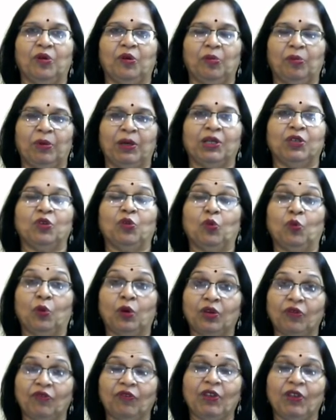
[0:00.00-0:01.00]
But
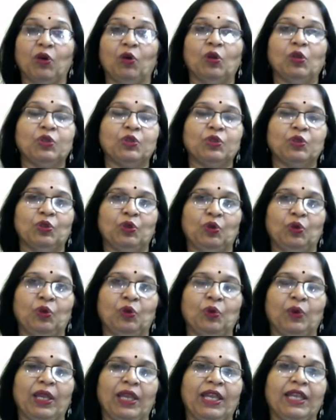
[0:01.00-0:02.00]
what we also
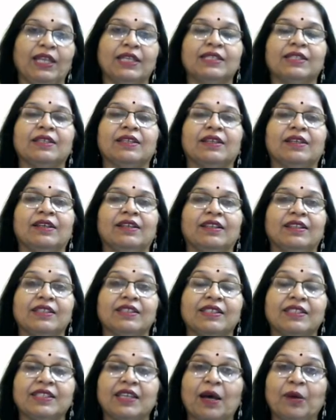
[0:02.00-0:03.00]
know is
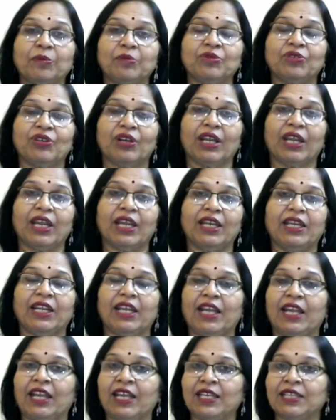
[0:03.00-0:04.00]
some trade
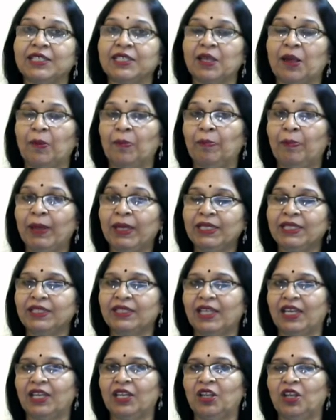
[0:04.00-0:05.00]
is better
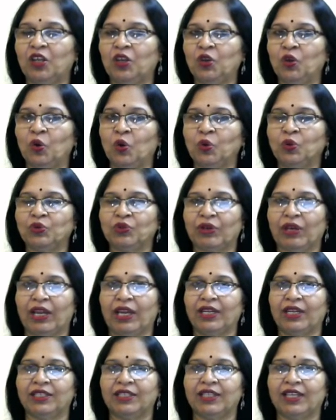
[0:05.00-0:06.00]
than no
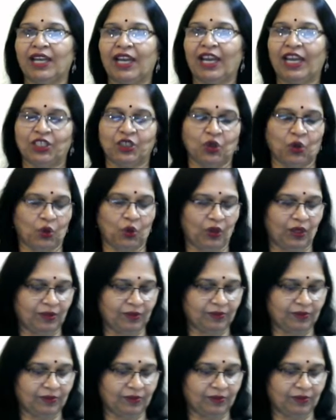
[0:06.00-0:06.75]
trade at all.